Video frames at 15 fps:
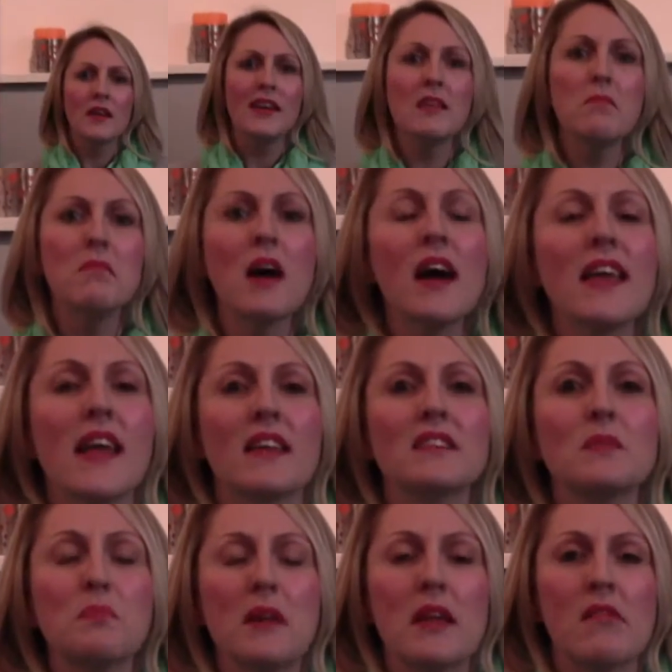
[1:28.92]
In my
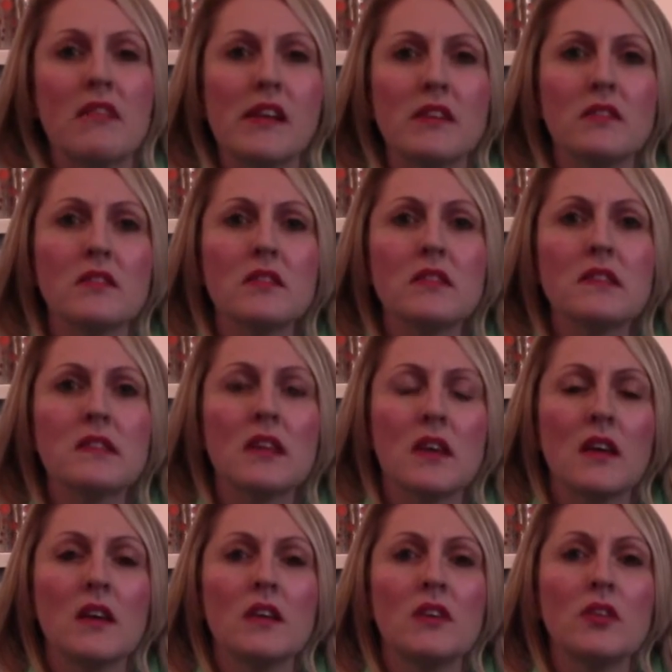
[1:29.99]
experience,
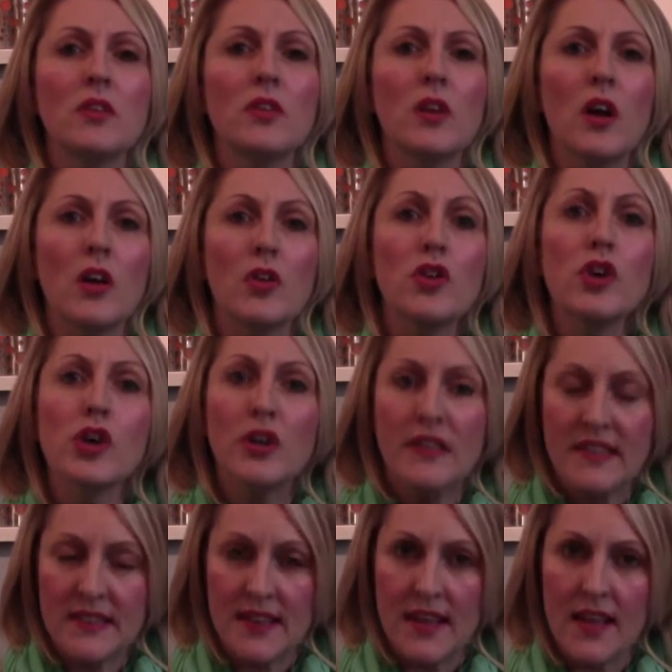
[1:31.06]

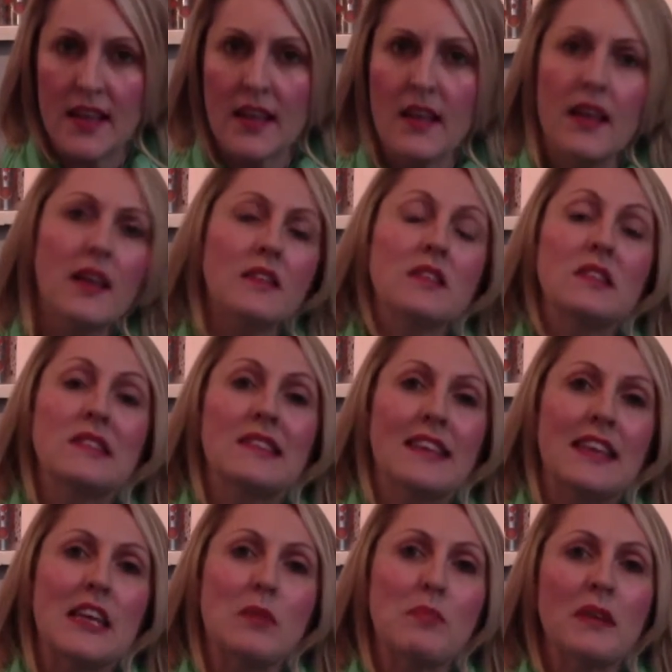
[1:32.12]
nursing to
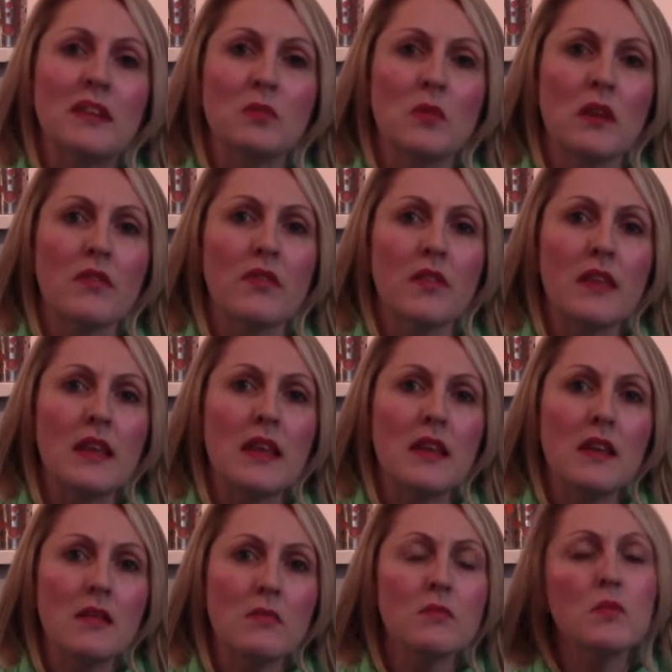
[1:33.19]
sleep is one of
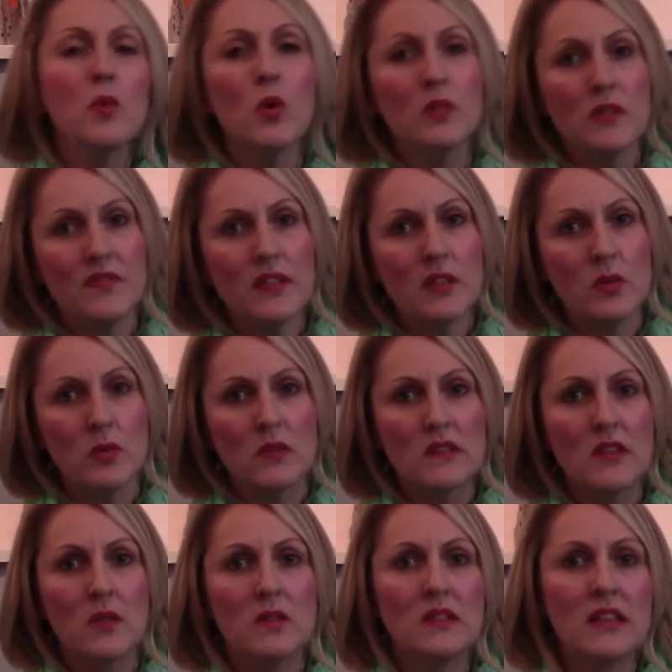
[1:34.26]
the more difficult
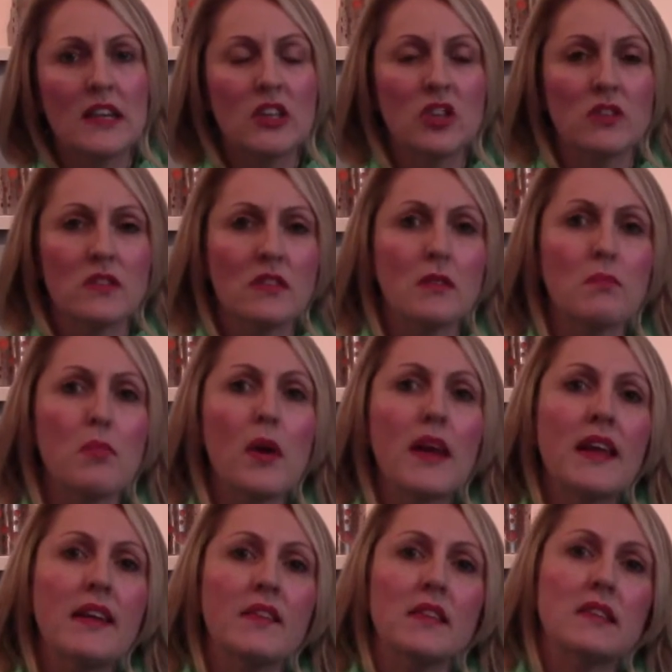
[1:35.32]
associations to
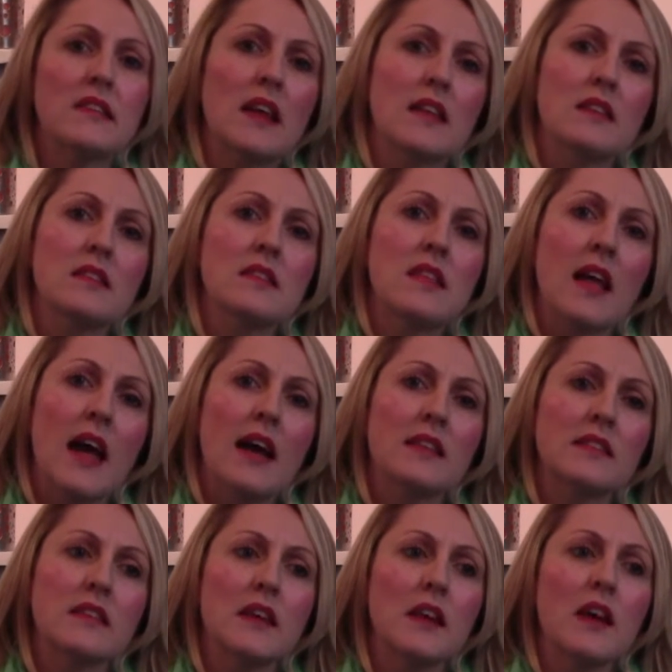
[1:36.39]
break, in the sense
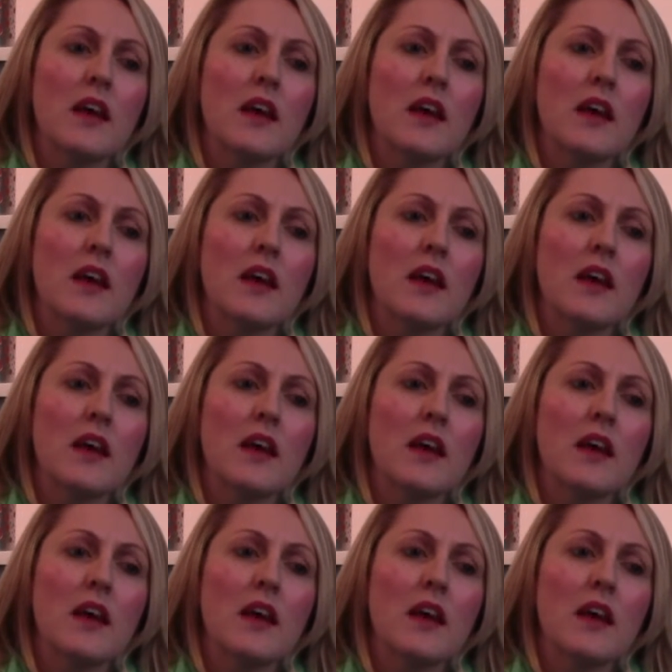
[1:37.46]
that